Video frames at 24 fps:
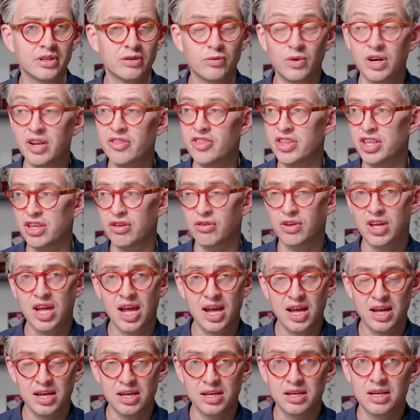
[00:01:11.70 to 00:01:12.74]
Well, in the
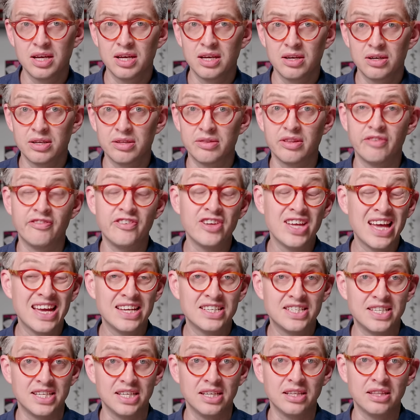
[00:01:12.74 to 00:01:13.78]
UK, the
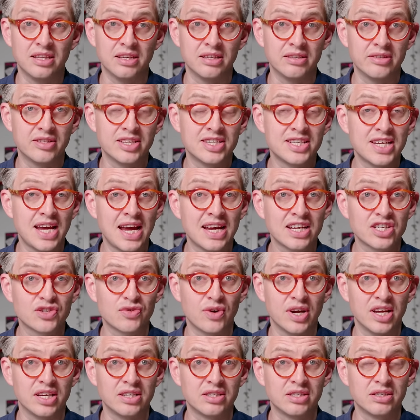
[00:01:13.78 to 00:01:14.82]
VAT, the tax
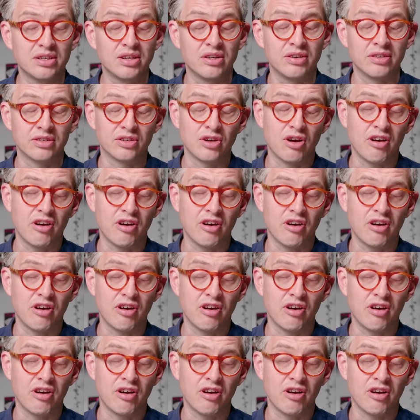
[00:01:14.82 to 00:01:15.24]
rate on